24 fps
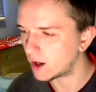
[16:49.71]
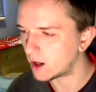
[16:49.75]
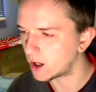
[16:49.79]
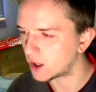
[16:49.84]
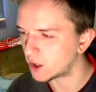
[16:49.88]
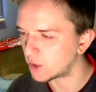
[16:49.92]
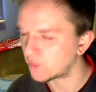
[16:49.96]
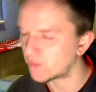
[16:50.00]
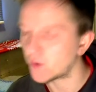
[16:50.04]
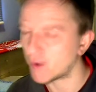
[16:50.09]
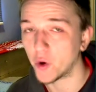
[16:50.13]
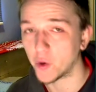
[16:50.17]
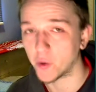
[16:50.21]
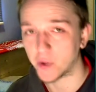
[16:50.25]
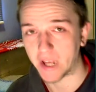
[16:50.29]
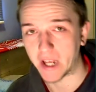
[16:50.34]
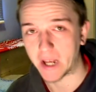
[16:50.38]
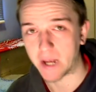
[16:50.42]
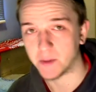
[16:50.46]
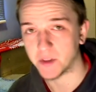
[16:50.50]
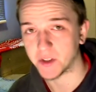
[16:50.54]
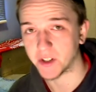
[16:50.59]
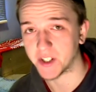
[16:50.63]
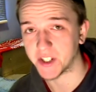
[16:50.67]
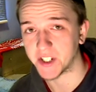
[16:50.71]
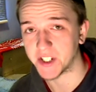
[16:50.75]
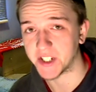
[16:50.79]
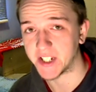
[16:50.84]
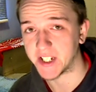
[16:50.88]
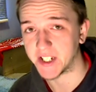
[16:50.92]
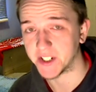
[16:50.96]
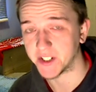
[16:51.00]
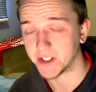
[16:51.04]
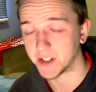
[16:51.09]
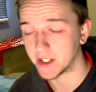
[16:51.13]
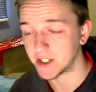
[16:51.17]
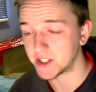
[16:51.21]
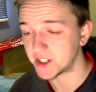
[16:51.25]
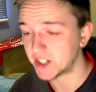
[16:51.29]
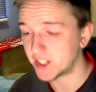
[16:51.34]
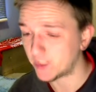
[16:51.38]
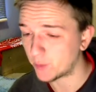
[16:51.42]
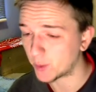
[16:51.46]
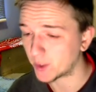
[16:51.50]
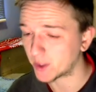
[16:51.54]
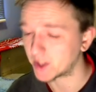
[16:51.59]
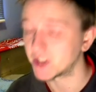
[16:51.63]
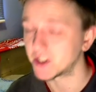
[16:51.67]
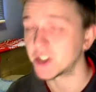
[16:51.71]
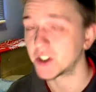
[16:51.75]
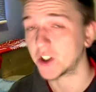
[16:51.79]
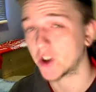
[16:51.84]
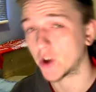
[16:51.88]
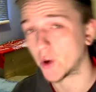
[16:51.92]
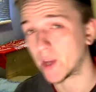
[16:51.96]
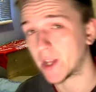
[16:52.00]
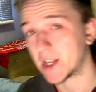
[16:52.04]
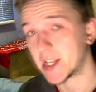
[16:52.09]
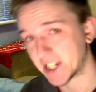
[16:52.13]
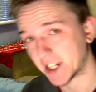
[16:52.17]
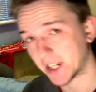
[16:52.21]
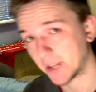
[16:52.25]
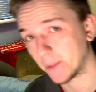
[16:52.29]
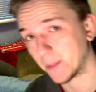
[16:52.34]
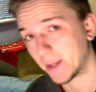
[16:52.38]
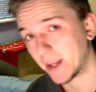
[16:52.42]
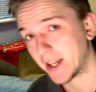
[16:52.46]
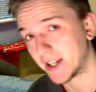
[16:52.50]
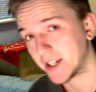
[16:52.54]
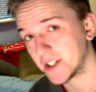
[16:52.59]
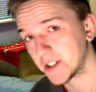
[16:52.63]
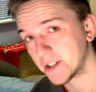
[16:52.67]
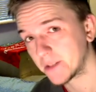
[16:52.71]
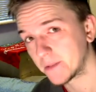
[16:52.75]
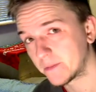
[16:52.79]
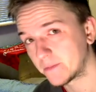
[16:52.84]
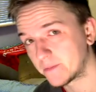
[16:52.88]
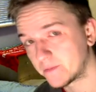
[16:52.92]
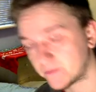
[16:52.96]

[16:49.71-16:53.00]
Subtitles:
the final games of the season, to see if we can secure that second place.